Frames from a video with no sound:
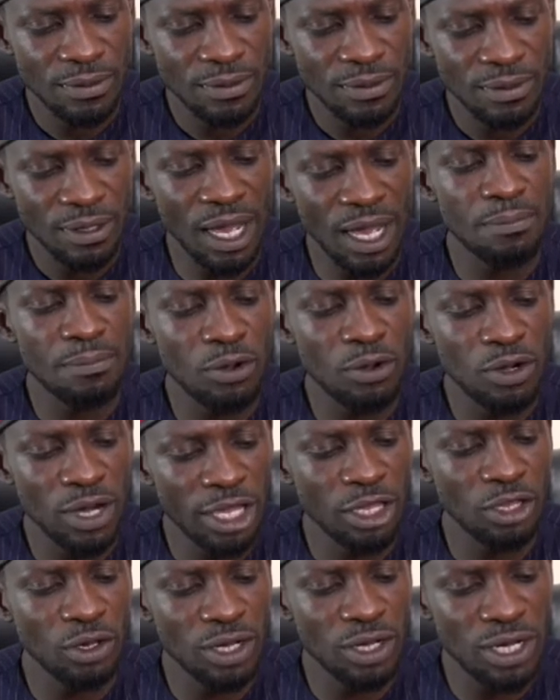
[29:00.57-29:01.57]
and
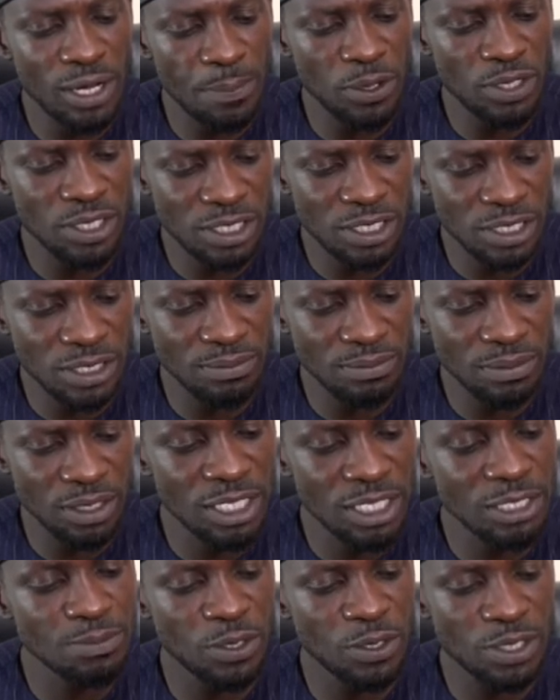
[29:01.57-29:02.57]
monarchical despotism.
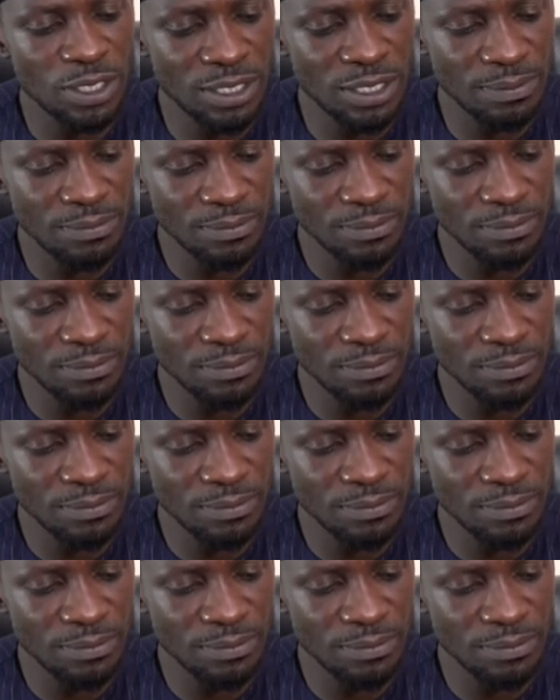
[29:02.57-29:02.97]
despotism.